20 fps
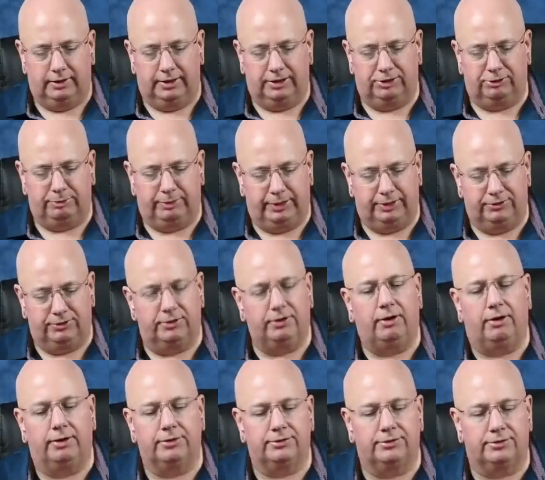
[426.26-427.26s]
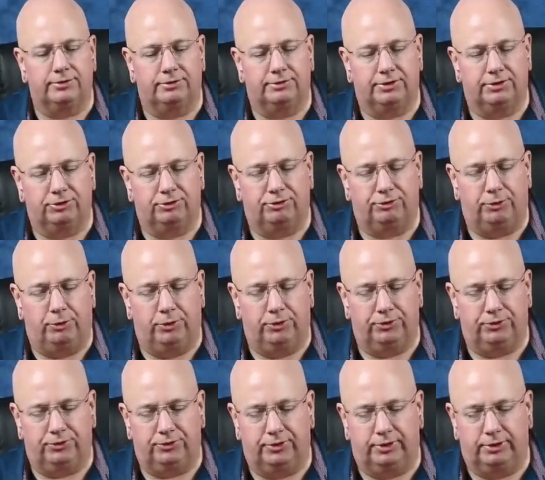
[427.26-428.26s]
It explains the causes of this
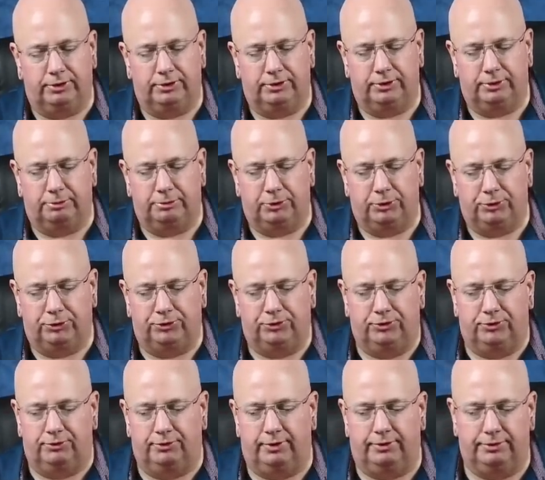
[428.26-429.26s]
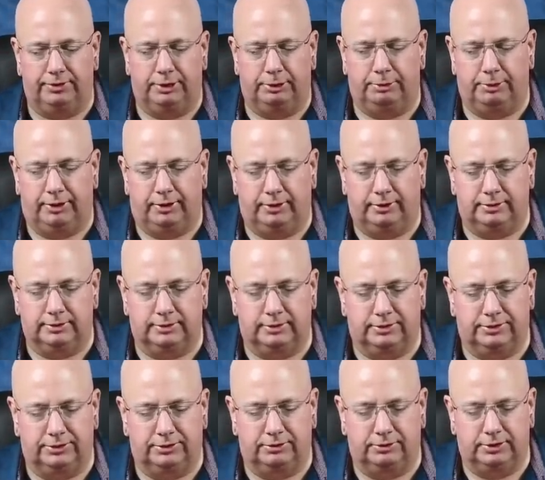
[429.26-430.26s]
force and motions of heavenly bodies
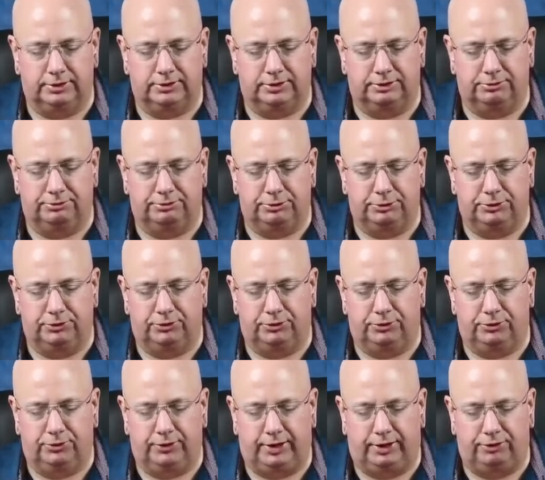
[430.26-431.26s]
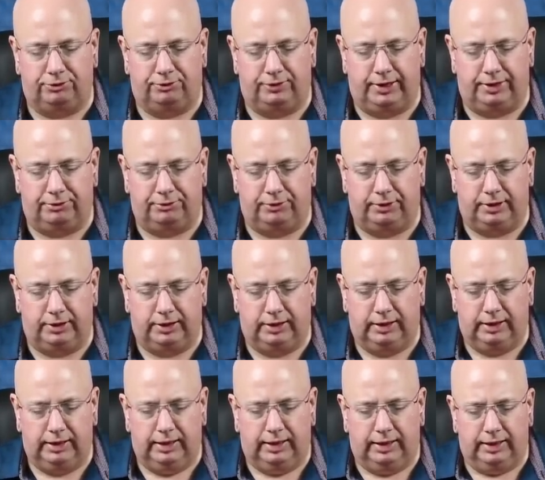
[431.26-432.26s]
under its influence so satisfactorily,
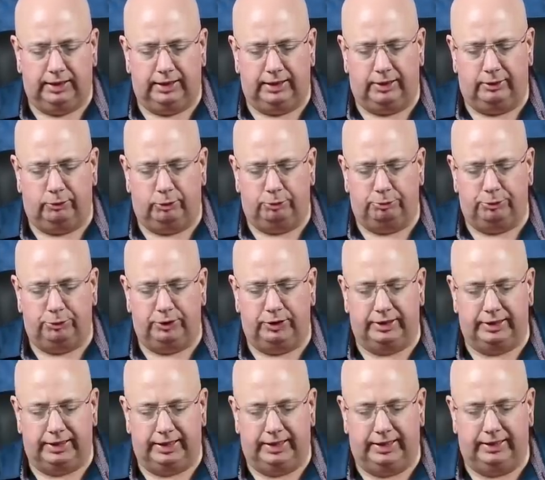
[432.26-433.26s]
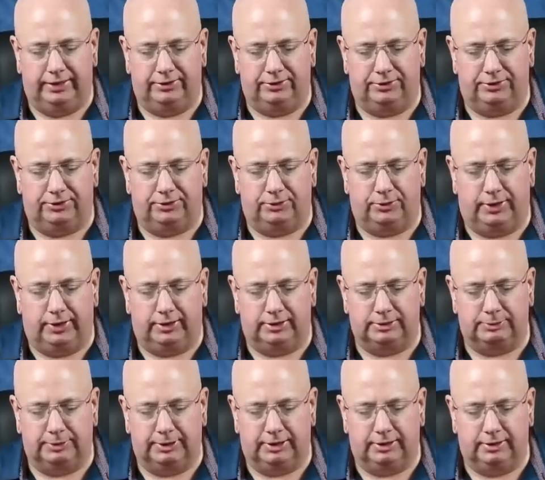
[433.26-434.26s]
and I will put an end to
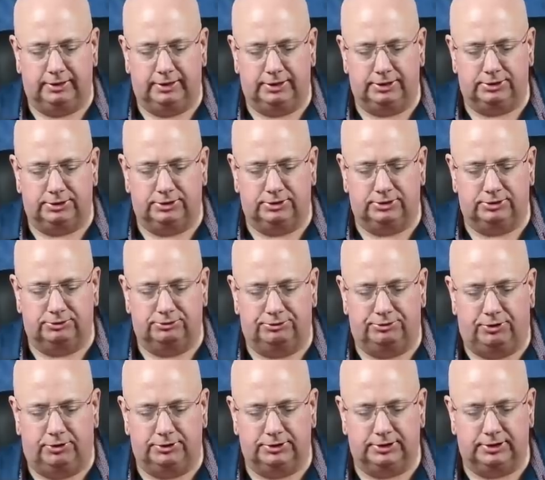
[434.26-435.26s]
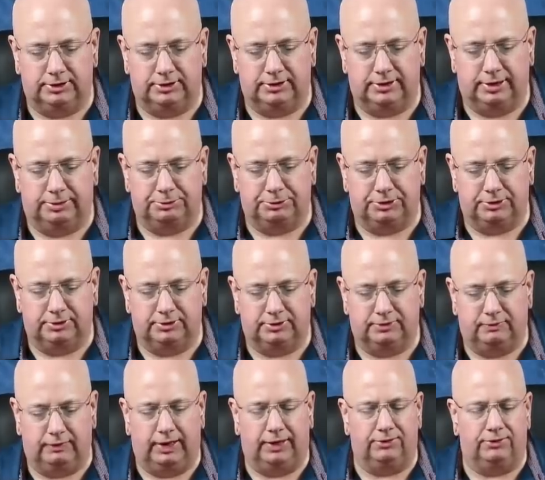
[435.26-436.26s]
idle speculations and false
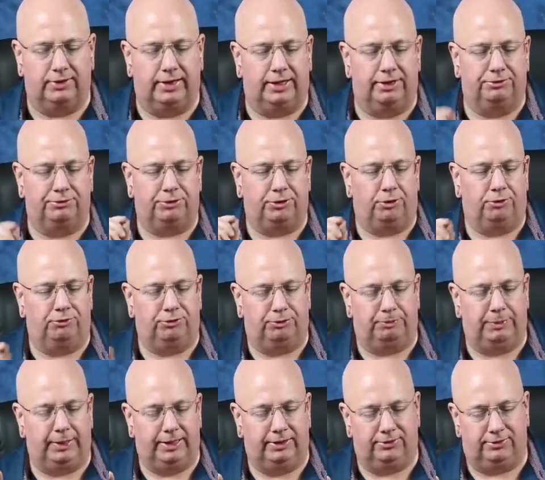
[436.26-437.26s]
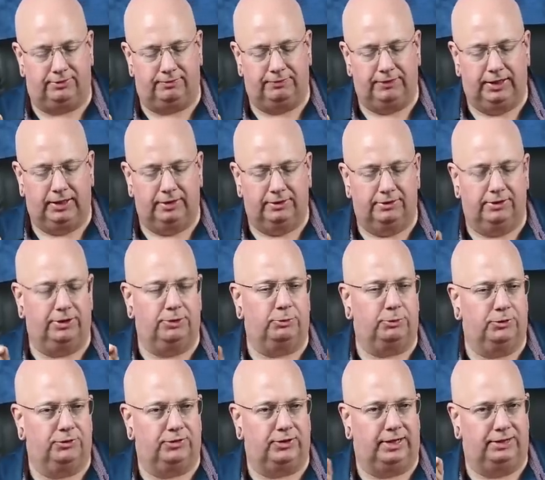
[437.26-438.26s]
conceptions as that of curved space. In other
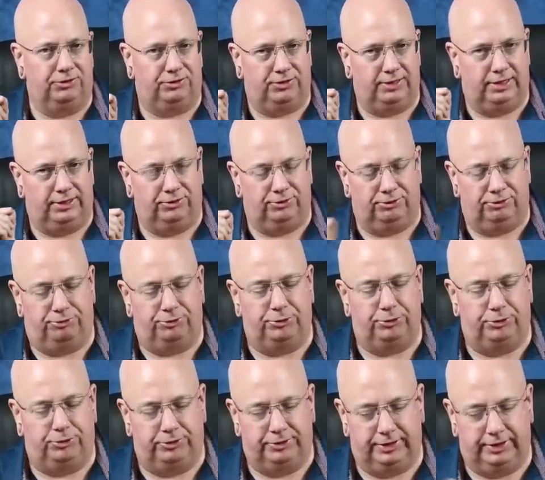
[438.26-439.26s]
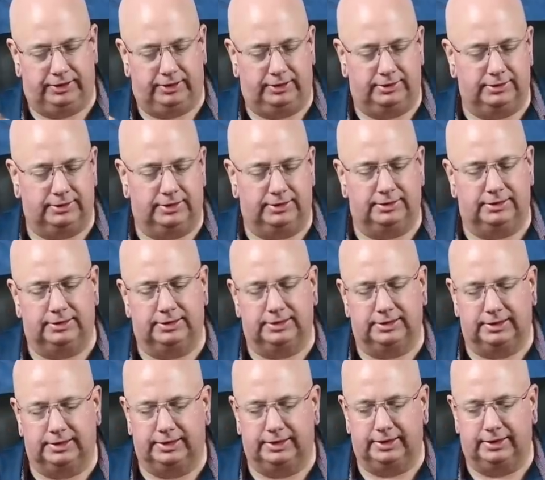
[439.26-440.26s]
words, Einstein is a fool, Nikola Tesla
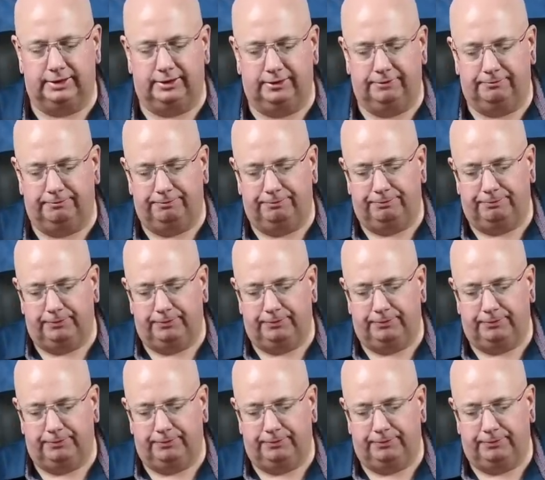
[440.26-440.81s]
is saying here.